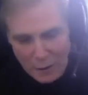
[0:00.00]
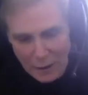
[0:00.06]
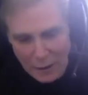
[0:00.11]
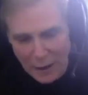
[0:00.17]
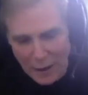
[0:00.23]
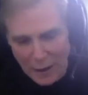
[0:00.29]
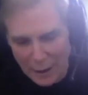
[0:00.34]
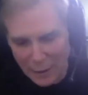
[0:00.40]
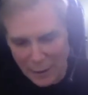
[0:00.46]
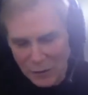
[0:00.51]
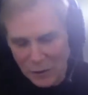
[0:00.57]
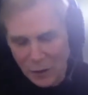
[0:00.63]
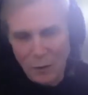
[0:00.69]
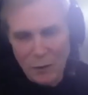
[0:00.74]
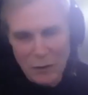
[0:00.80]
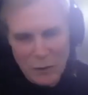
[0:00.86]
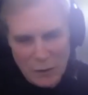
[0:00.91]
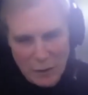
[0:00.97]
And so
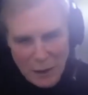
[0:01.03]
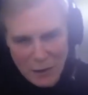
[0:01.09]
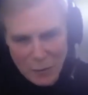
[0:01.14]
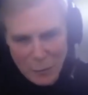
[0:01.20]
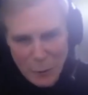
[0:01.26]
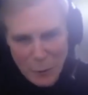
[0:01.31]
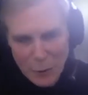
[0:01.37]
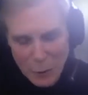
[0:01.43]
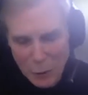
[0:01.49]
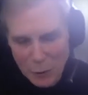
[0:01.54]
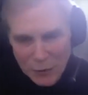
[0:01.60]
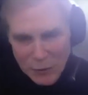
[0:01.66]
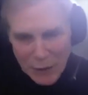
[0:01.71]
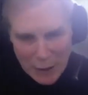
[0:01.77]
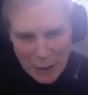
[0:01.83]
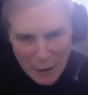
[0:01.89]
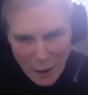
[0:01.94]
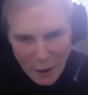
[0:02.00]
it's it's pretty cool
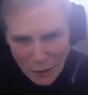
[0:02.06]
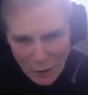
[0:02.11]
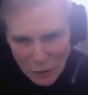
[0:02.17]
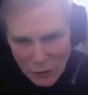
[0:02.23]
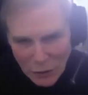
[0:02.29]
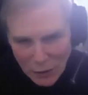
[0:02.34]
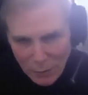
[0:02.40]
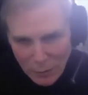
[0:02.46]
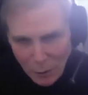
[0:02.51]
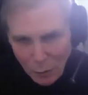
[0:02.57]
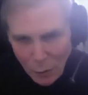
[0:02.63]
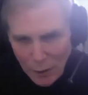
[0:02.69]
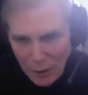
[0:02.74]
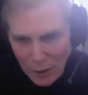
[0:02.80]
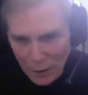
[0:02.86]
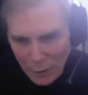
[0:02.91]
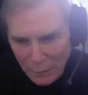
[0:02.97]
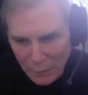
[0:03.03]
technology, but
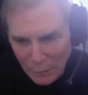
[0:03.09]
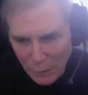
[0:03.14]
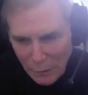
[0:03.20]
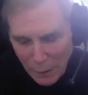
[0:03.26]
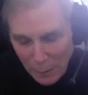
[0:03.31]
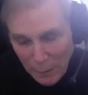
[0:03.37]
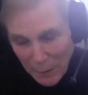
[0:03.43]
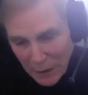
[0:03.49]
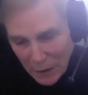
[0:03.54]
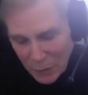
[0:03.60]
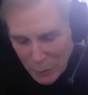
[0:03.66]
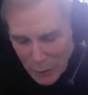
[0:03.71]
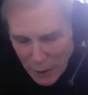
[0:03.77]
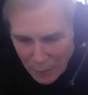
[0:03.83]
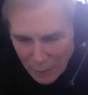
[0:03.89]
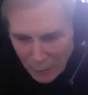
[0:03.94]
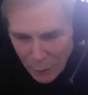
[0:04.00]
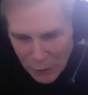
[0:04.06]
we the biggest
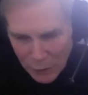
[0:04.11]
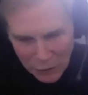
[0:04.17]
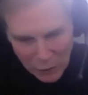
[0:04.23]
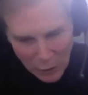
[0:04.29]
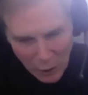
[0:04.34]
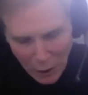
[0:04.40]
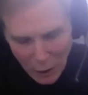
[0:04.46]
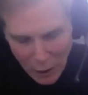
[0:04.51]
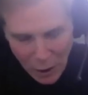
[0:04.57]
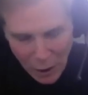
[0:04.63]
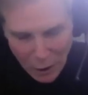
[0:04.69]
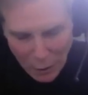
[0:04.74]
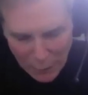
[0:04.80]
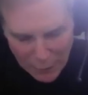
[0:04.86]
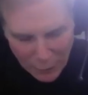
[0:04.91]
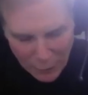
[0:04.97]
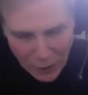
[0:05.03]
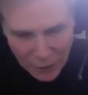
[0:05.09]
problem, which
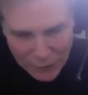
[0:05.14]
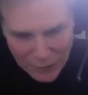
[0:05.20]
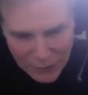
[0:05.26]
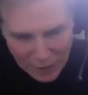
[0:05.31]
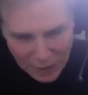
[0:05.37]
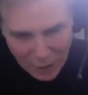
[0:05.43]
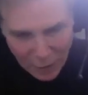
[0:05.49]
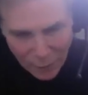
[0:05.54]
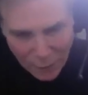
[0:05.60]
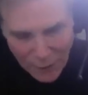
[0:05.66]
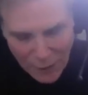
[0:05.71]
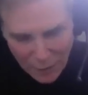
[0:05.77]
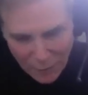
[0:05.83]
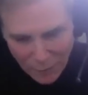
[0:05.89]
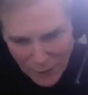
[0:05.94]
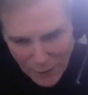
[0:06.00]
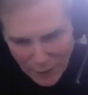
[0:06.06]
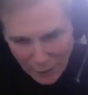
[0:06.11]
all in all tech, you
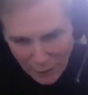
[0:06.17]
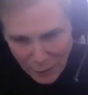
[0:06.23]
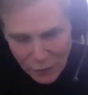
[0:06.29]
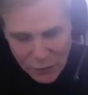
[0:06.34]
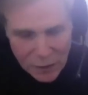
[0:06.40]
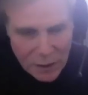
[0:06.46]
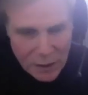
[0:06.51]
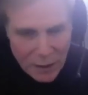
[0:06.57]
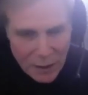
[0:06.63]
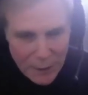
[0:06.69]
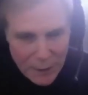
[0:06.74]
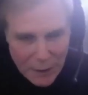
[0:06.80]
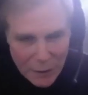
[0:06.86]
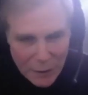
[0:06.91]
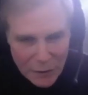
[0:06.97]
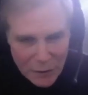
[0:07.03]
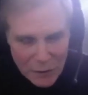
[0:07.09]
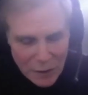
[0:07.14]
find failures in
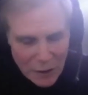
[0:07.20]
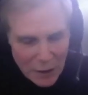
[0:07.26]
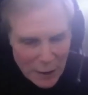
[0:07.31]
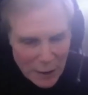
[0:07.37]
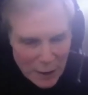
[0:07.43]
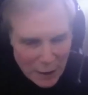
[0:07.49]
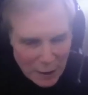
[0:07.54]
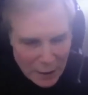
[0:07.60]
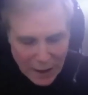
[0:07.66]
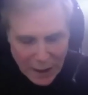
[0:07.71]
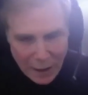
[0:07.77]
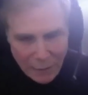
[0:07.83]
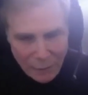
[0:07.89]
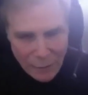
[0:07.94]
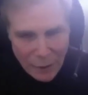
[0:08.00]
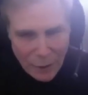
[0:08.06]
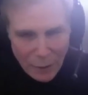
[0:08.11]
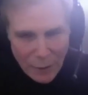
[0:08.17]
companies is they can't
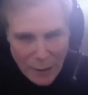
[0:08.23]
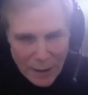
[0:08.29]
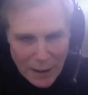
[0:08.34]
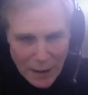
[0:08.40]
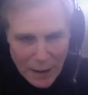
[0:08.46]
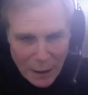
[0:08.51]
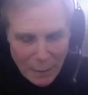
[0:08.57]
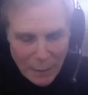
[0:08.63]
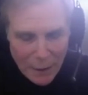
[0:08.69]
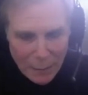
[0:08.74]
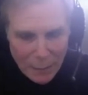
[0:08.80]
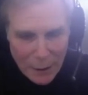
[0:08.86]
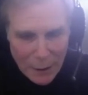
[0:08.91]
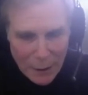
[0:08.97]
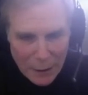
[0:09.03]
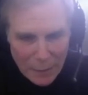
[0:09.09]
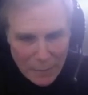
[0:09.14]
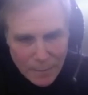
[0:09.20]
figure out how to make
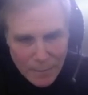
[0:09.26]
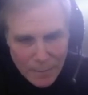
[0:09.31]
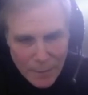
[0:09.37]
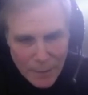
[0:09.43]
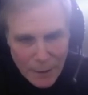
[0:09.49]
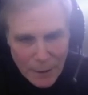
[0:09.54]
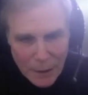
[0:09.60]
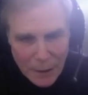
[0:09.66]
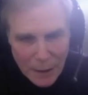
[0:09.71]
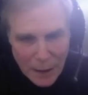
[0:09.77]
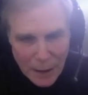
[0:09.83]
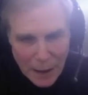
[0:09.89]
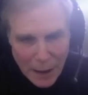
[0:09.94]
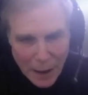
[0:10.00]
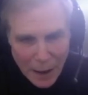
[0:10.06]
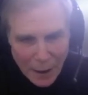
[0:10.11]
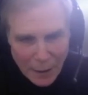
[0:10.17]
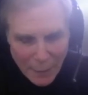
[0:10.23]
money. Right.
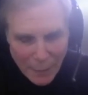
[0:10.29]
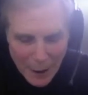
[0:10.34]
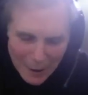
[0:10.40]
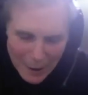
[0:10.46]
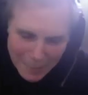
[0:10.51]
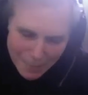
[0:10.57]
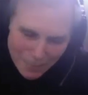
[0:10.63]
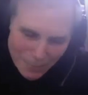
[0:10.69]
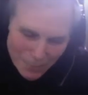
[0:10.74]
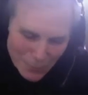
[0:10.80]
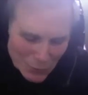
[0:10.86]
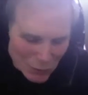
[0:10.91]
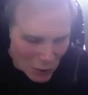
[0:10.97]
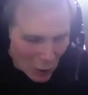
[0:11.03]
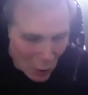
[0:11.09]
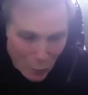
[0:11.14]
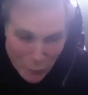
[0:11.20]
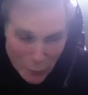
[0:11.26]
right.
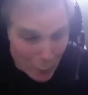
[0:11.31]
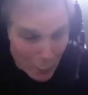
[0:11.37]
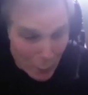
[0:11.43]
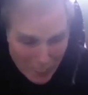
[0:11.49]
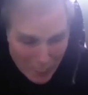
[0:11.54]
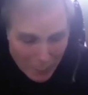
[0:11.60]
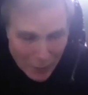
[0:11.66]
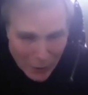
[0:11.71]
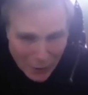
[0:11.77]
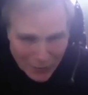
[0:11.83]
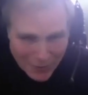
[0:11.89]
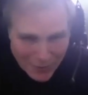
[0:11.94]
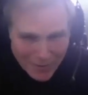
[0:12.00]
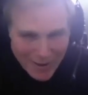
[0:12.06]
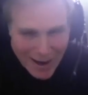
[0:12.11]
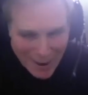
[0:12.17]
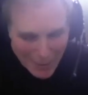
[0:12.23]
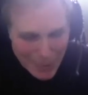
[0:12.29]
So kind of we built,
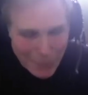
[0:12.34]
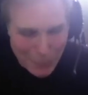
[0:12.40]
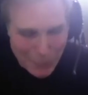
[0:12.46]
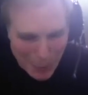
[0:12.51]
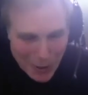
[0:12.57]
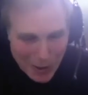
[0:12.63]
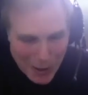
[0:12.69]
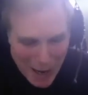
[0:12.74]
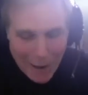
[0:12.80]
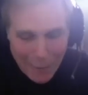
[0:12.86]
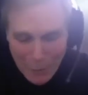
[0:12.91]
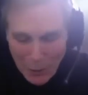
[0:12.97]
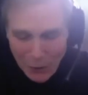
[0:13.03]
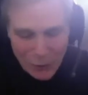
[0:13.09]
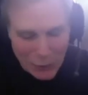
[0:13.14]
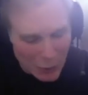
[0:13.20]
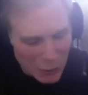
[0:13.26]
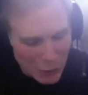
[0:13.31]
yeah, we, we kind of
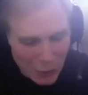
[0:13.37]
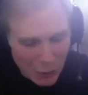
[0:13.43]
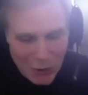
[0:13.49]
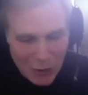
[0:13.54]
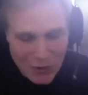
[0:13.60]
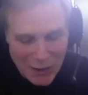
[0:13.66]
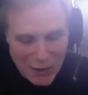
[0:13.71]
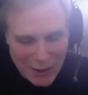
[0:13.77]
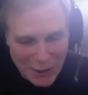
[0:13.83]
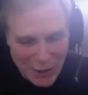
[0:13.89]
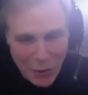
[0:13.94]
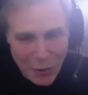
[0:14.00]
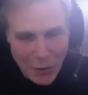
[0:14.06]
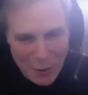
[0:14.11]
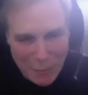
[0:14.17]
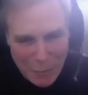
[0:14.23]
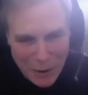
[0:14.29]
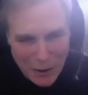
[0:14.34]
built the coolest thing you
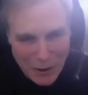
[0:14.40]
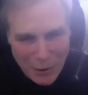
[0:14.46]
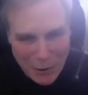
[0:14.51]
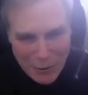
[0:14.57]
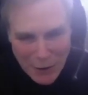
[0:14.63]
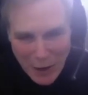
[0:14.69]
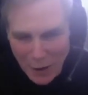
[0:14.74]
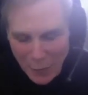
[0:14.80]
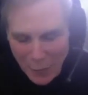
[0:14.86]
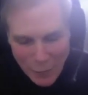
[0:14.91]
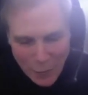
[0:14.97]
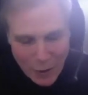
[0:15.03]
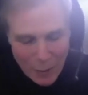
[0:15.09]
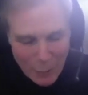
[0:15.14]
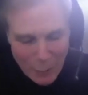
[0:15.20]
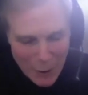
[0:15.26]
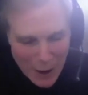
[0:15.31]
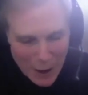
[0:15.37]
could build. I was very
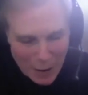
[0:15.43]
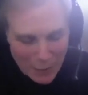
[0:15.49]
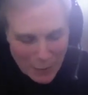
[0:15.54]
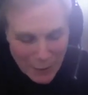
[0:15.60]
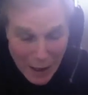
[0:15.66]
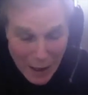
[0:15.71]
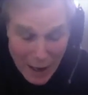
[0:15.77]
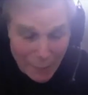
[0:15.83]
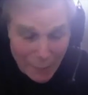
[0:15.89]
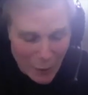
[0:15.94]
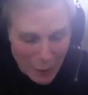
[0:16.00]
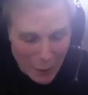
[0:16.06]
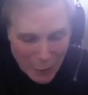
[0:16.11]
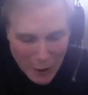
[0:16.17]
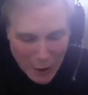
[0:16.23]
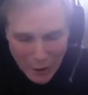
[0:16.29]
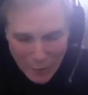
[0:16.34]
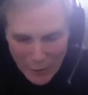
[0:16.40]
proud of it. I am very
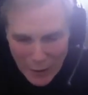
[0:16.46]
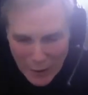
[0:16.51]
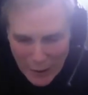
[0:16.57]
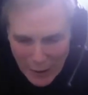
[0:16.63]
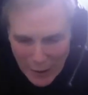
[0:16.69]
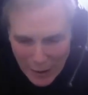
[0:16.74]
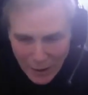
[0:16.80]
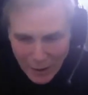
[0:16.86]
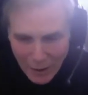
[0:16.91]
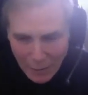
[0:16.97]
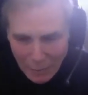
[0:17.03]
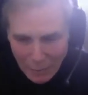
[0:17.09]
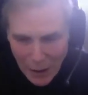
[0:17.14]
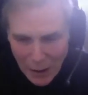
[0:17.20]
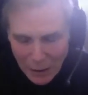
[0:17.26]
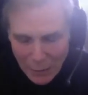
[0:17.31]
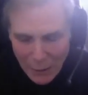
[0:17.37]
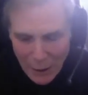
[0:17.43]
proud of it.
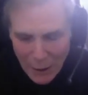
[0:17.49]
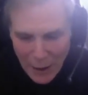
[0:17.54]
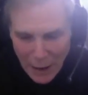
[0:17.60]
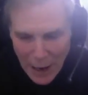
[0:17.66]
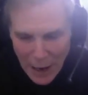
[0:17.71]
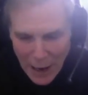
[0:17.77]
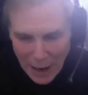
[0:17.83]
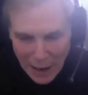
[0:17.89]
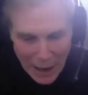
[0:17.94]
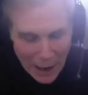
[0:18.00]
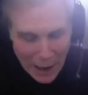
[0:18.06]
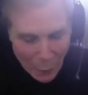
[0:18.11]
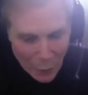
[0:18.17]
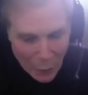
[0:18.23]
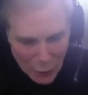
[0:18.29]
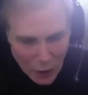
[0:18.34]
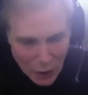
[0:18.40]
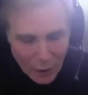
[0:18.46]
But, and, and it
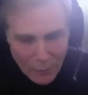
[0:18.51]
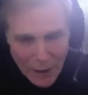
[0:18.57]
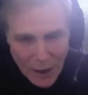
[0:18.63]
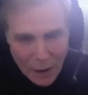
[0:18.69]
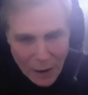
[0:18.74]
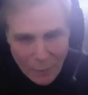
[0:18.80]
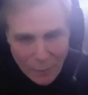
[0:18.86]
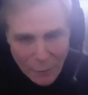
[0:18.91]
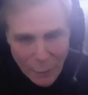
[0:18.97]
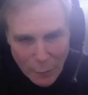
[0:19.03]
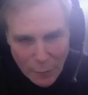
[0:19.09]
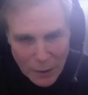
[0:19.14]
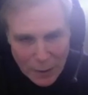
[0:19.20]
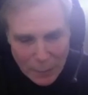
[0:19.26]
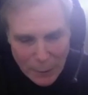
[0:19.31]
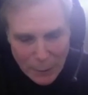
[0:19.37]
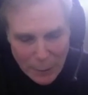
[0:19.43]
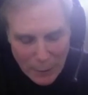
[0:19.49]
was all about for
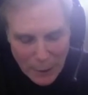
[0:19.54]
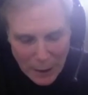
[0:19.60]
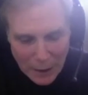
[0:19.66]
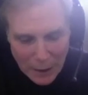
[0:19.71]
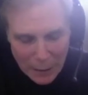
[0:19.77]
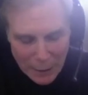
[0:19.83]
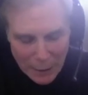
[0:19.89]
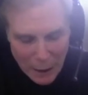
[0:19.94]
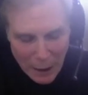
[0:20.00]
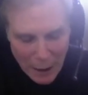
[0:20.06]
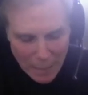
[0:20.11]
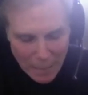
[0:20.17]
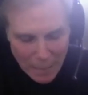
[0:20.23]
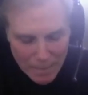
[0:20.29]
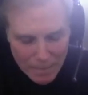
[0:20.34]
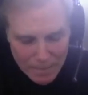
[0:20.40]
people. And, um,